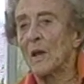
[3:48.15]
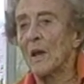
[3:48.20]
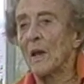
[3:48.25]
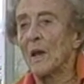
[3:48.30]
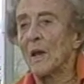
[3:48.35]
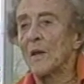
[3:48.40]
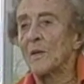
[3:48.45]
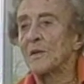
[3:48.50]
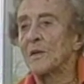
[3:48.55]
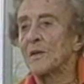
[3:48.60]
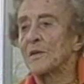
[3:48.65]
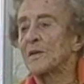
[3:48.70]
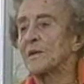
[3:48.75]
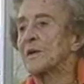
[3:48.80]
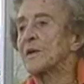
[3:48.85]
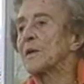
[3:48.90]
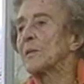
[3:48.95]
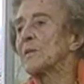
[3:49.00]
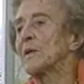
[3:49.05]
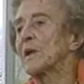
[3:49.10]
and
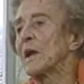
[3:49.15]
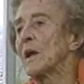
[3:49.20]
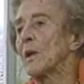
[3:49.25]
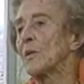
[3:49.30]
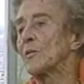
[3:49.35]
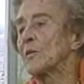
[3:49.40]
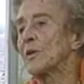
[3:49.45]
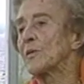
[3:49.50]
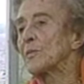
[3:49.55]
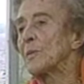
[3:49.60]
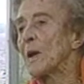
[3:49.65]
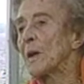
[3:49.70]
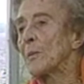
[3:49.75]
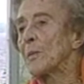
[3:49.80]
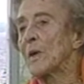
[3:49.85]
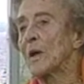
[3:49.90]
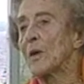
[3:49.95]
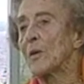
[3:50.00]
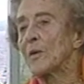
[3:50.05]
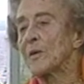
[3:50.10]
didn't come down with my
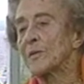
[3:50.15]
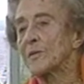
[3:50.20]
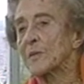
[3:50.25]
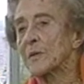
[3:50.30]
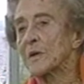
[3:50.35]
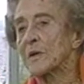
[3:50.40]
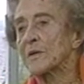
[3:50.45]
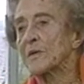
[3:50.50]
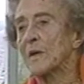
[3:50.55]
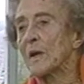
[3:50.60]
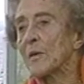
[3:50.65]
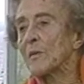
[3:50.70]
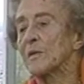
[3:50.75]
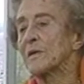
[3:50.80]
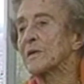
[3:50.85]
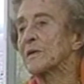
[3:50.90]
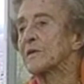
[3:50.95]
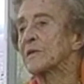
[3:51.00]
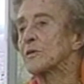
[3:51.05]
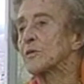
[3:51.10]
parents because I
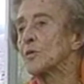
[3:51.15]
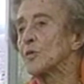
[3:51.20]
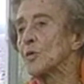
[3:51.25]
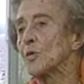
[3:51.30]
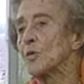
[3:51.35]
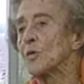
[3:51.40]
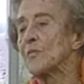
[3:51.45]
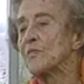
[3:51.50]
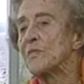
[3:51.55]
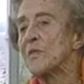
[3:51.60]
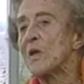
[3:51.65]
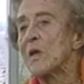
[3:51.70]
was at school,